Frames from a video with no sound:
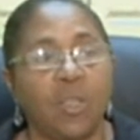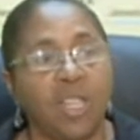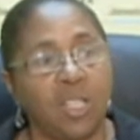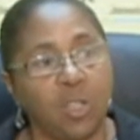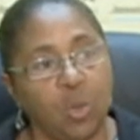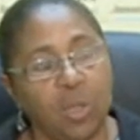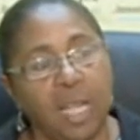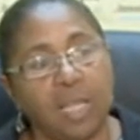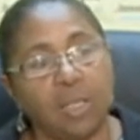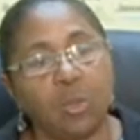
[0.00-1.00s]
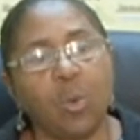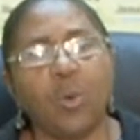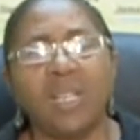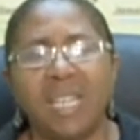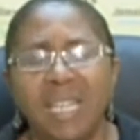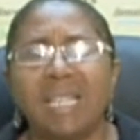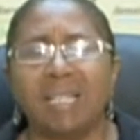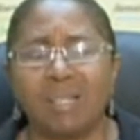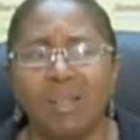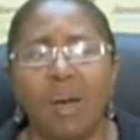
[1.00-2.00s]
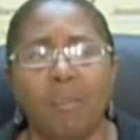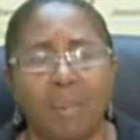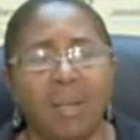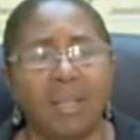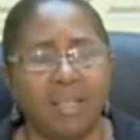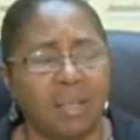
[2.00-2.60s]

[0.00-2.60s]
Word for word: these students who would need some